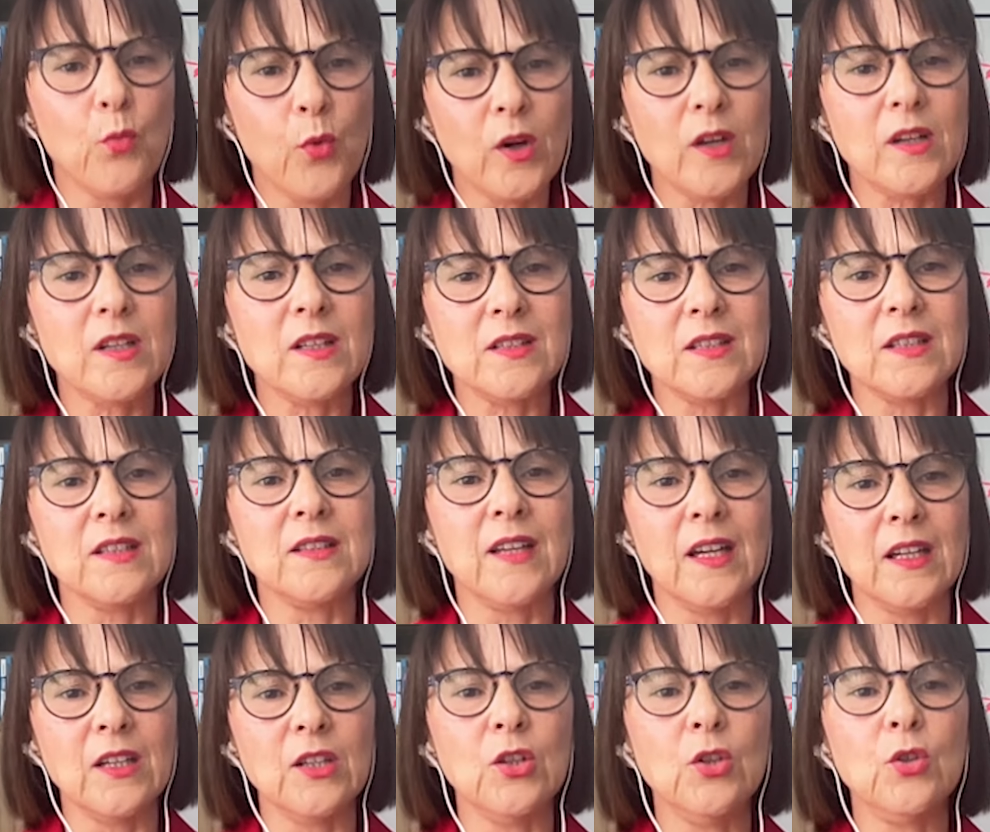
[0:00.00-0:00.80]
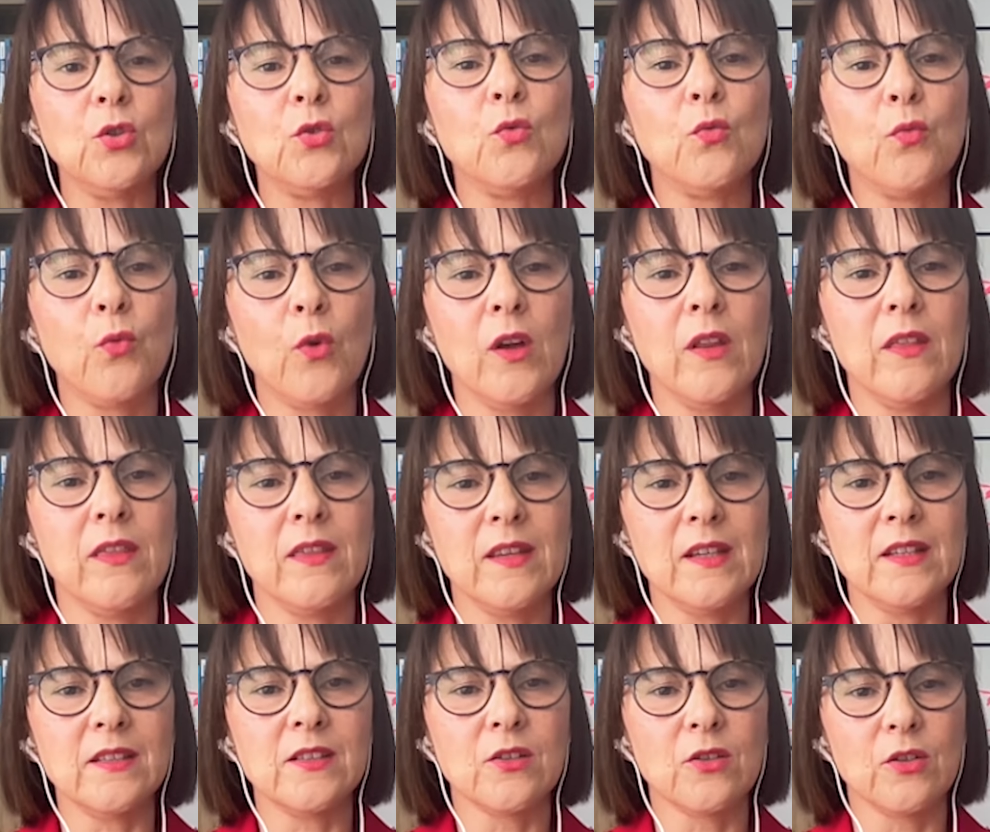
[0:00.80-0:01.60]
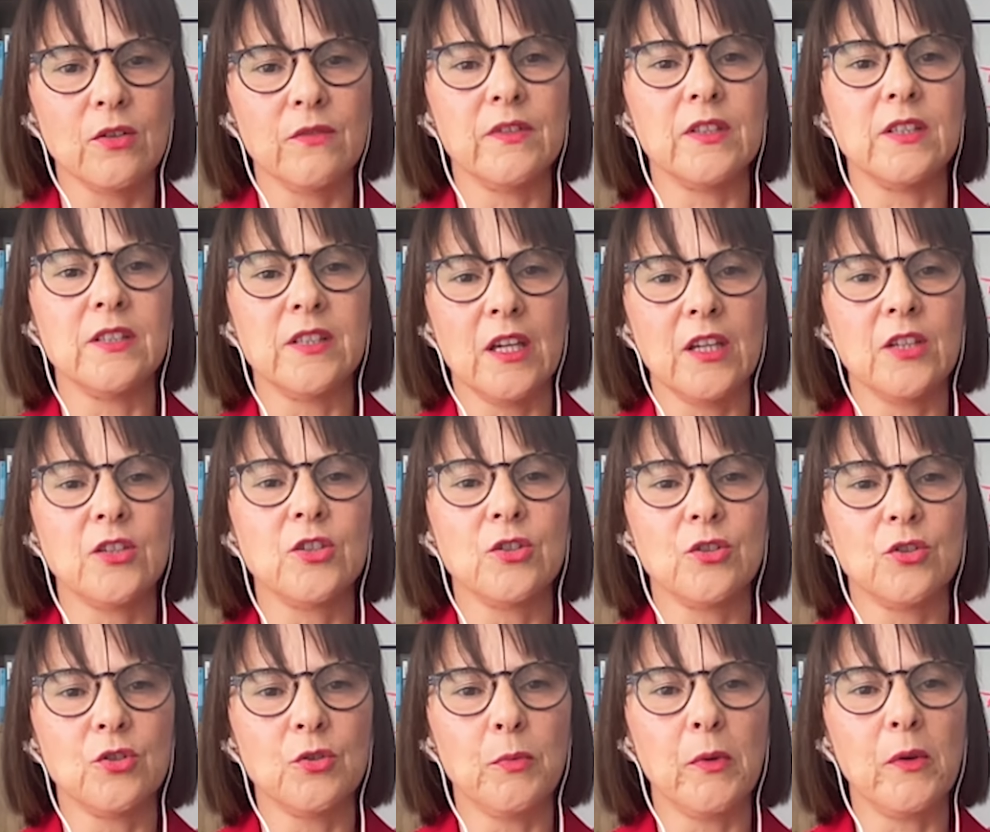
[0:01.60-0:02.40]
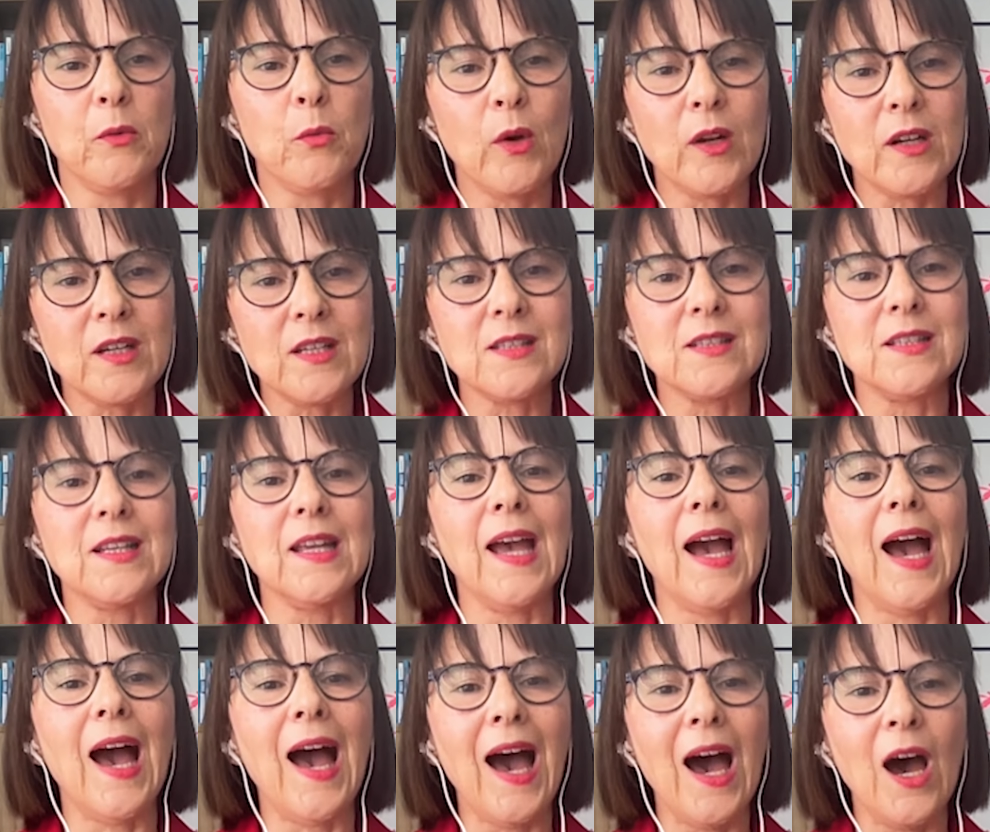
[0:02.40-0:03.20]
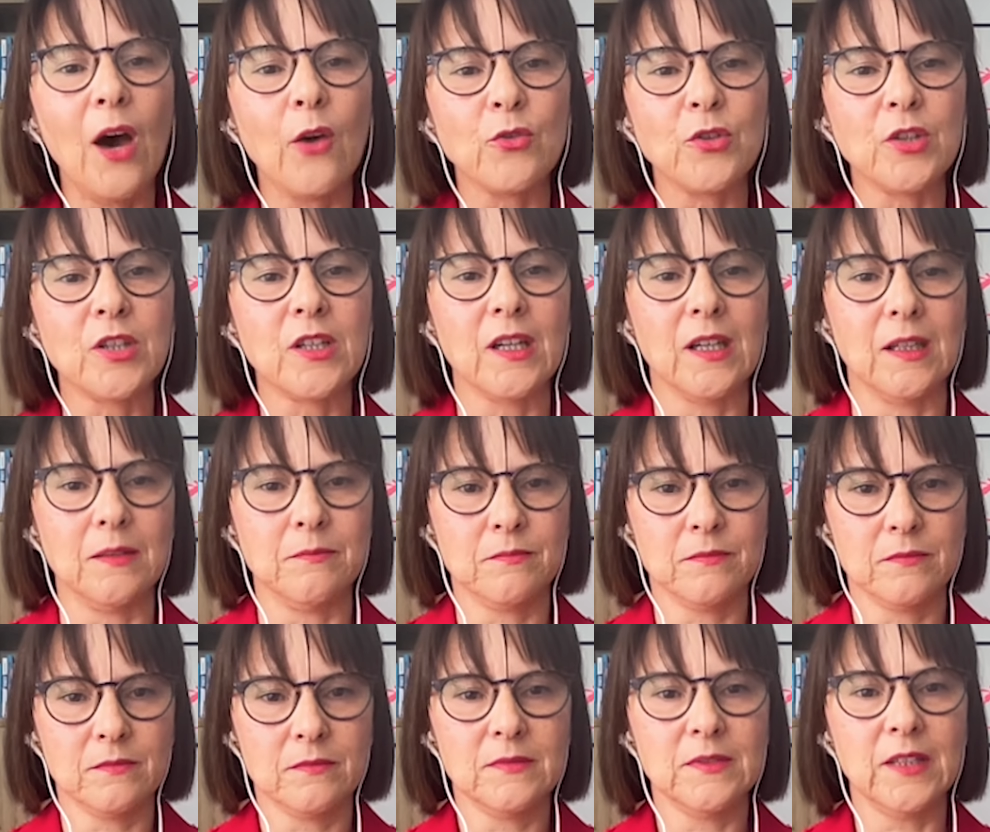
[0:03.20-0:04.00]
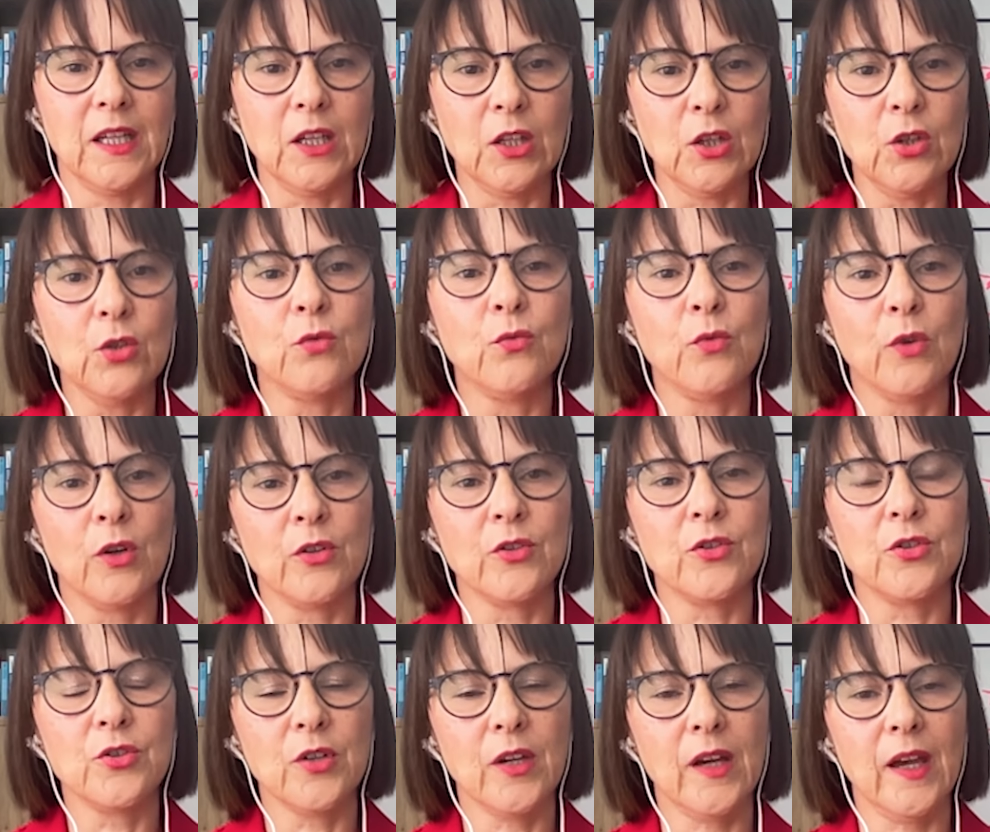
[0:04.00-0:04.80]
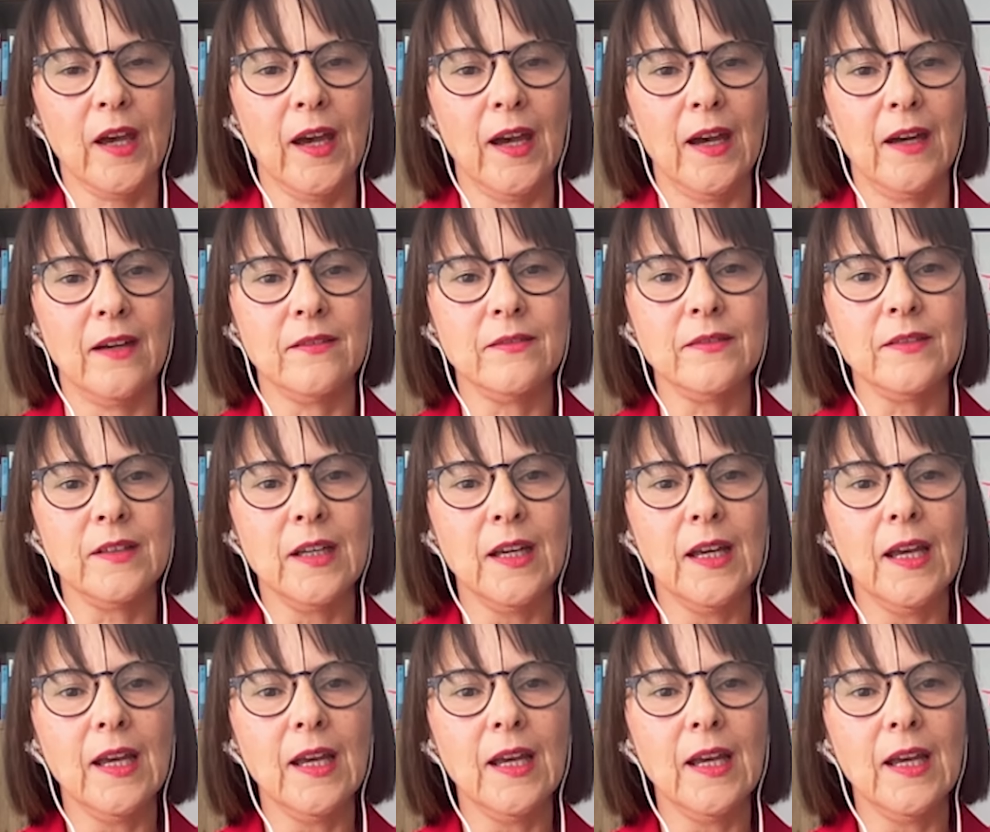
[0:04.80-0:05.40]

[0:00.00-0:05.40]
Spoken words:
What is it that you want this conversation to be? What is the outcome that you want to have?